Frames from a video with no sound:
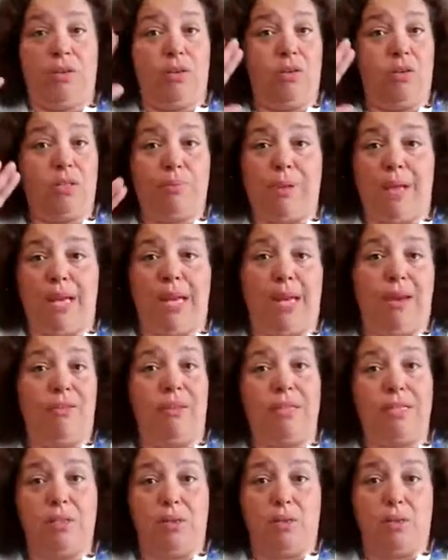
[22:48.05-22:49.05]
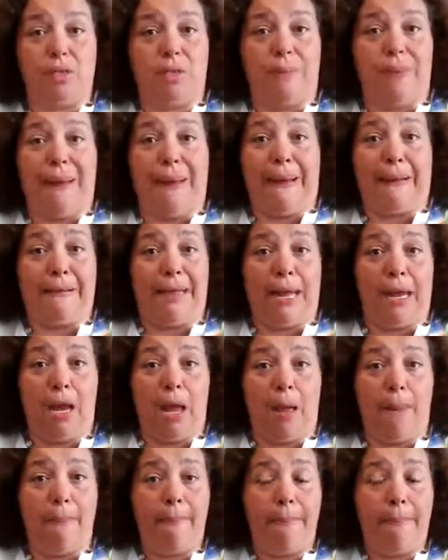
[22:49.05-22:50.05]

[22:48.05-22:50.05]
There's plenty of research to back that up.